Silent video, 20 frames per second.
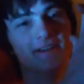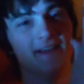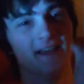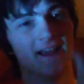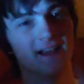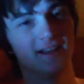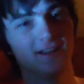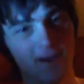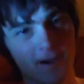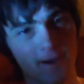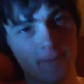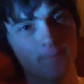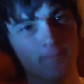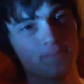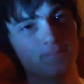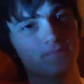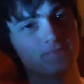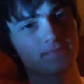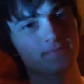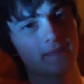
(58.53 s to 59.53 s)
Hello,
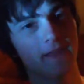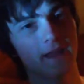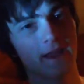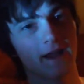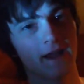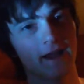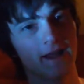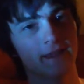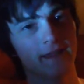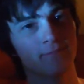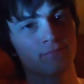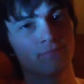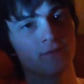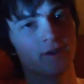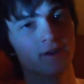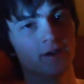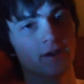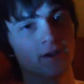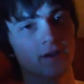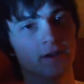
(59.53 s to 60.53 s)
I'm
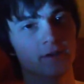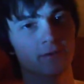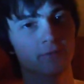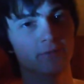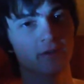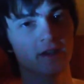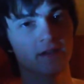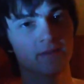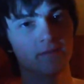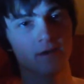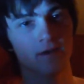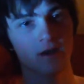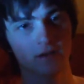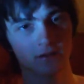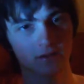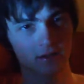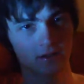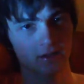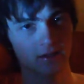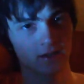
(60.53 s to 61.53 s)
the red
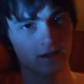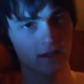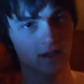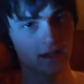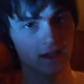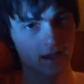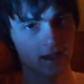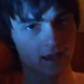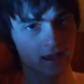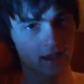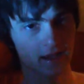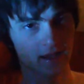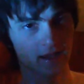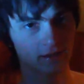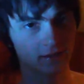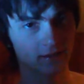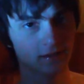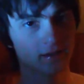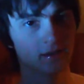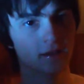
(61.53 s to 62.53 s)
monk,
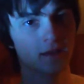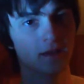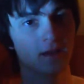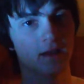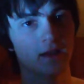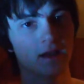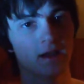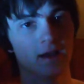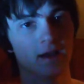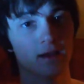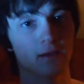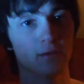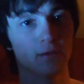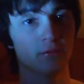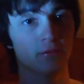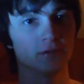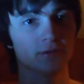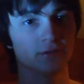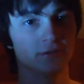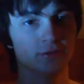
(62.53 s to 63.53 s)
and I
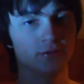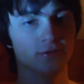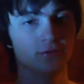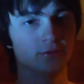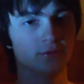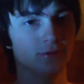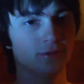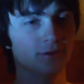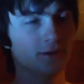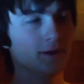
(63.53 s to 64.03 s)
want to